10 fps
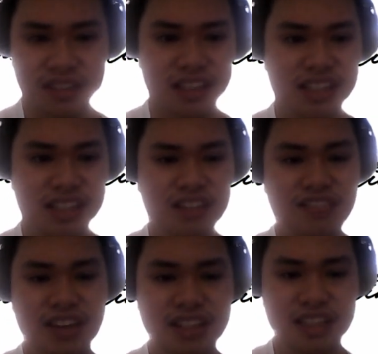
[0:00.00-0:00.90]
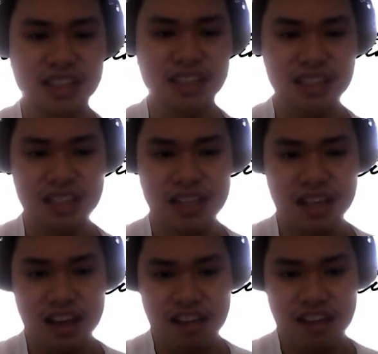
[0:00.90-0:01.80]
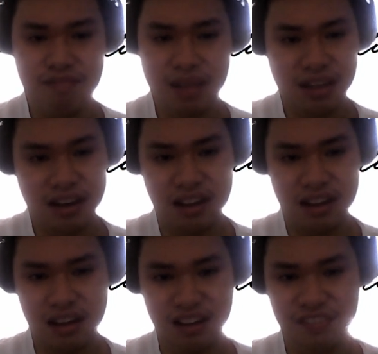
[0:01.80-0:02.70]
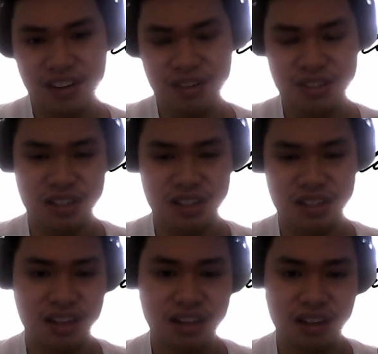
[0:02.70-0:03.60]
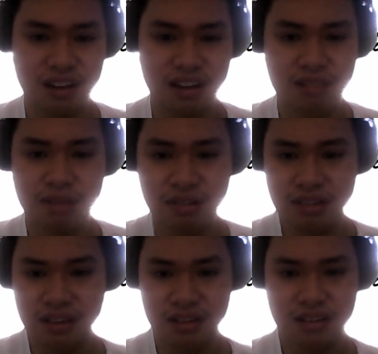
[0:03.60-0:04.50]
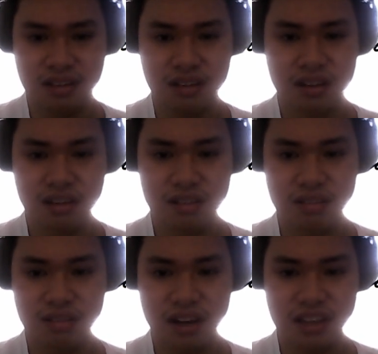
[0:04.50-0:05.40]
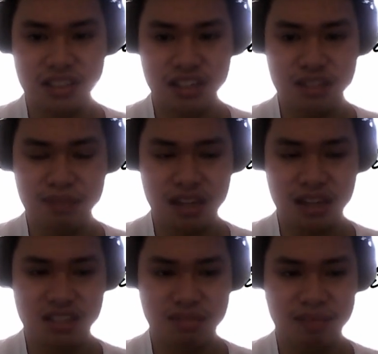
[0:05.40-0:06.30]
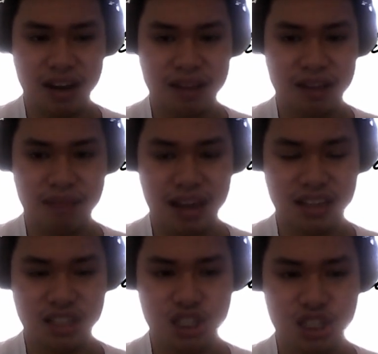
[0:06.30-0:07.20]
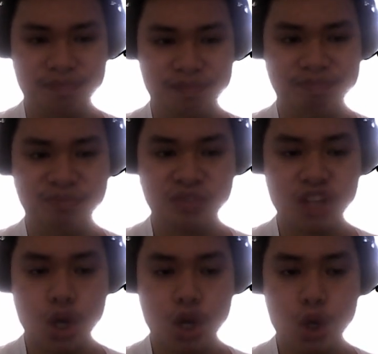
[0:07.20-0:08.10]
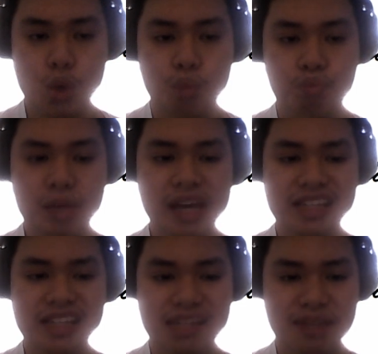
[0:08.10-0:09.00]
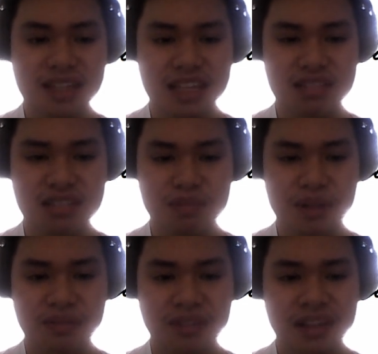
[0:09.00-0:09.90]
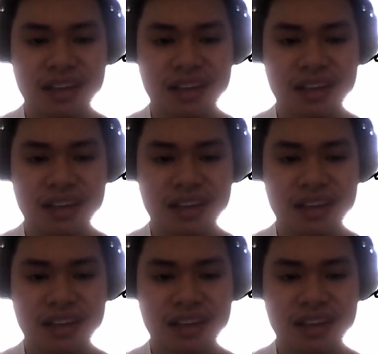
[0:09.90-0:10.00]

These interfaces have been a configuration in the on mode, do not exchange PHEB packets. PHEB desirable.